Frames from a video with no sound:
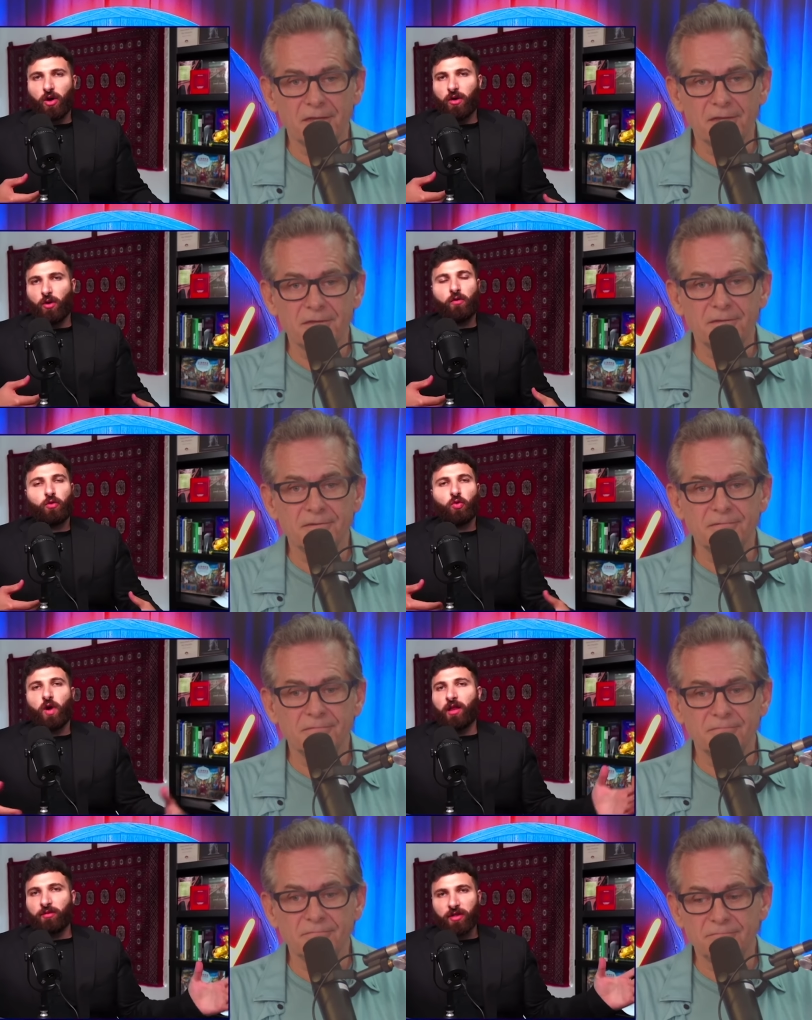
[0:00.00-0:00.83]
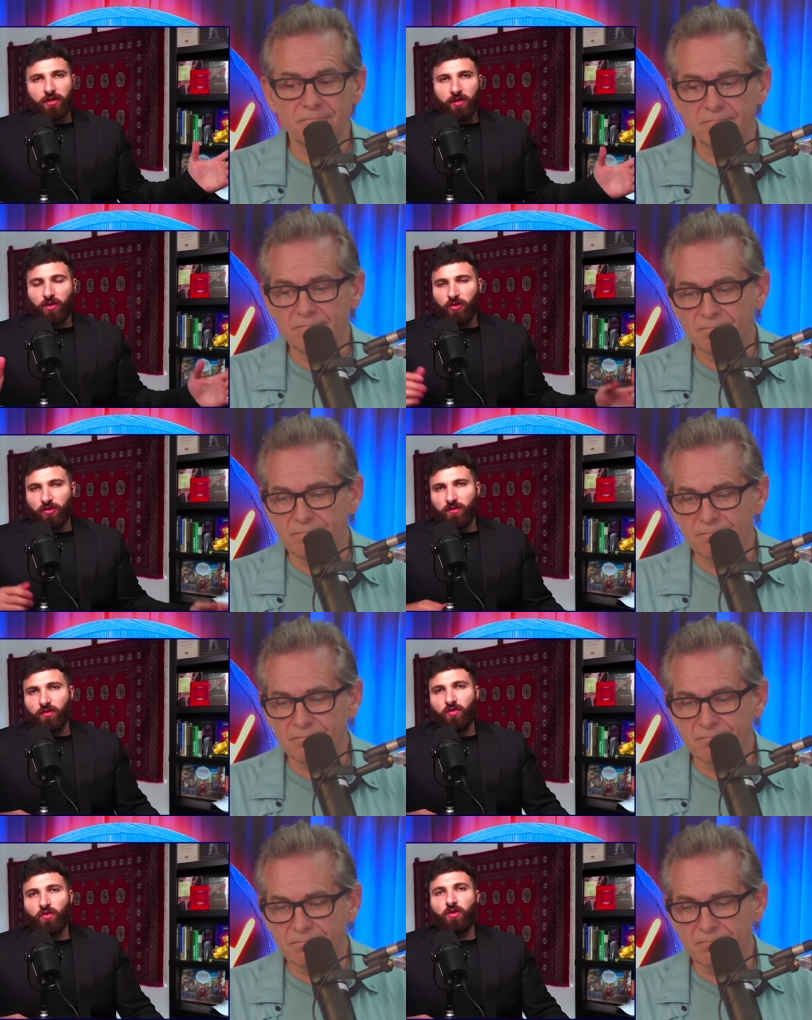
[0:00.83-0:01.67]
Speaker 1: overwhelmingly most of
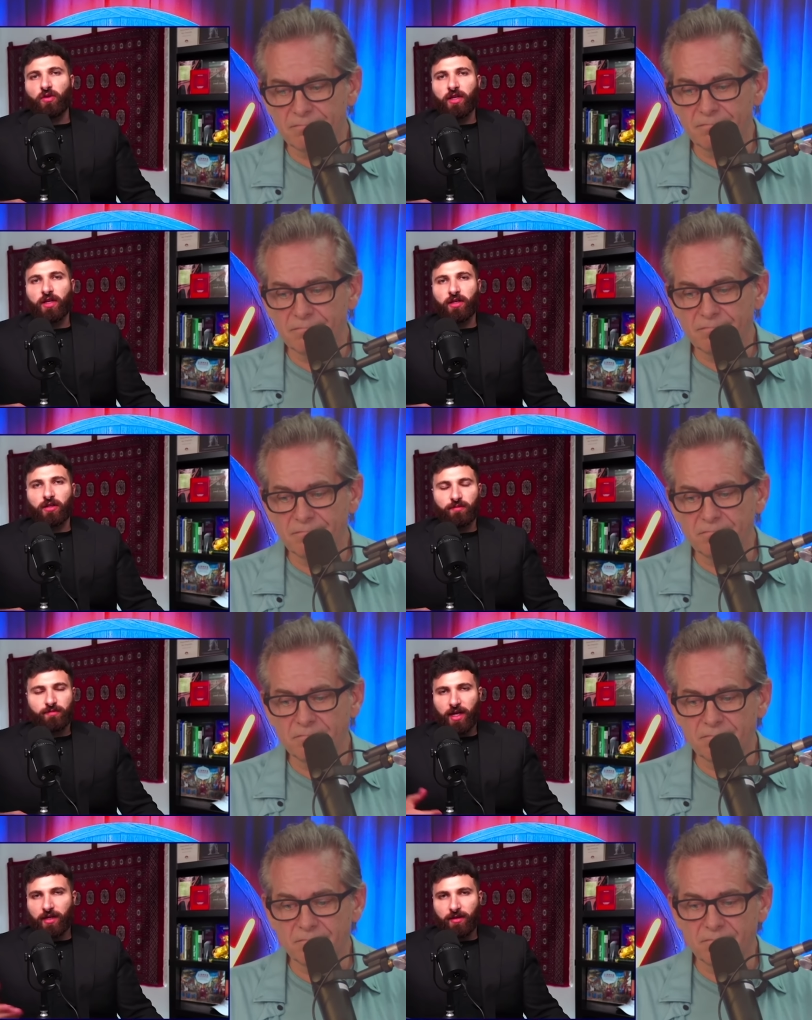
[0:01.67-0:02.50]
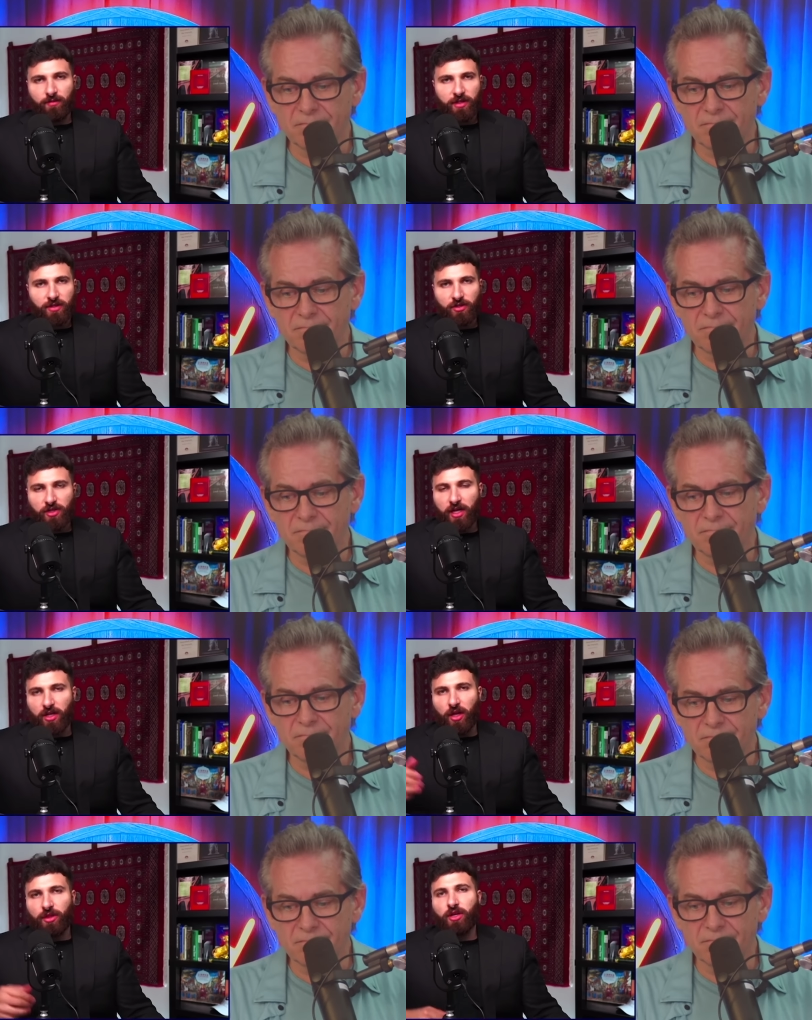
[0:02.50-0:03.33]
the world. Incl not, I mean, to say
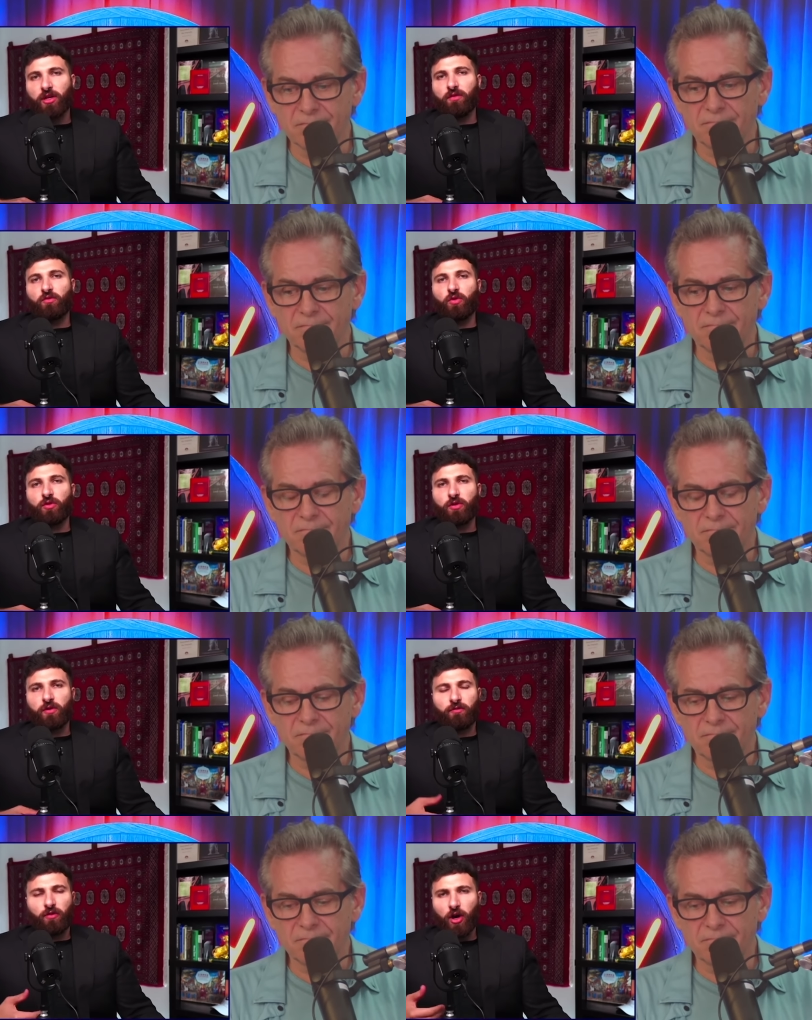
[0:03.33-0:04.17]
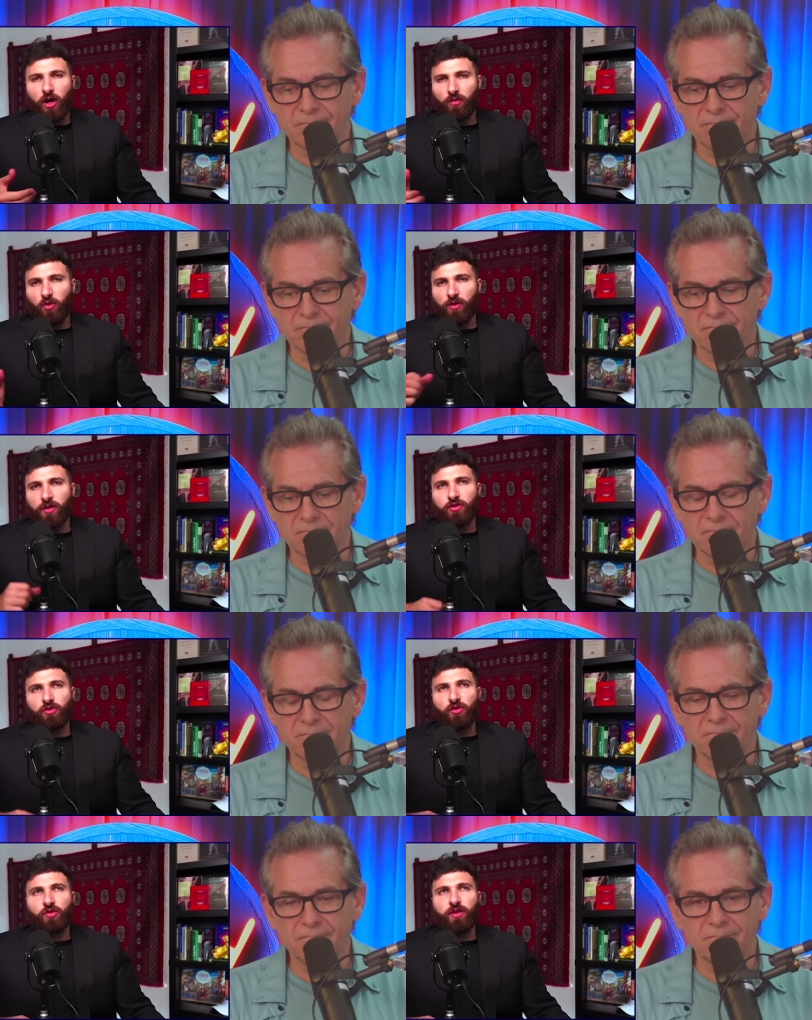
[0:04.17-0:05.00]
nothing of North Korea, far more
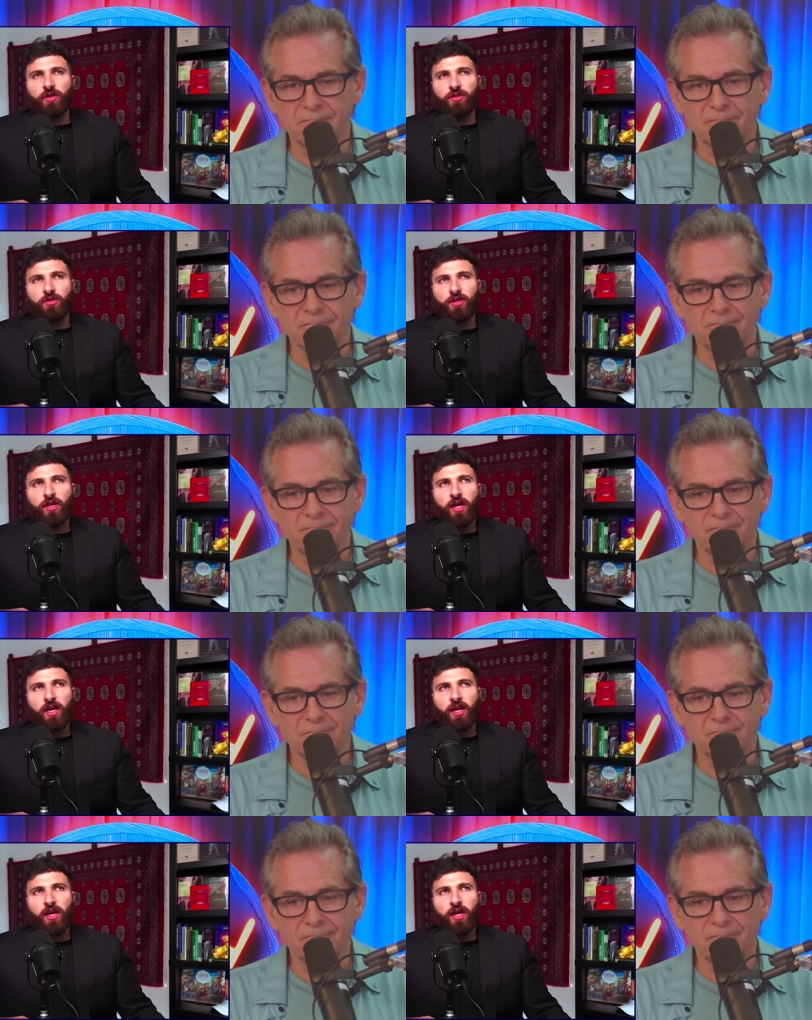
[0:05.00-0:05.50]
luxurious.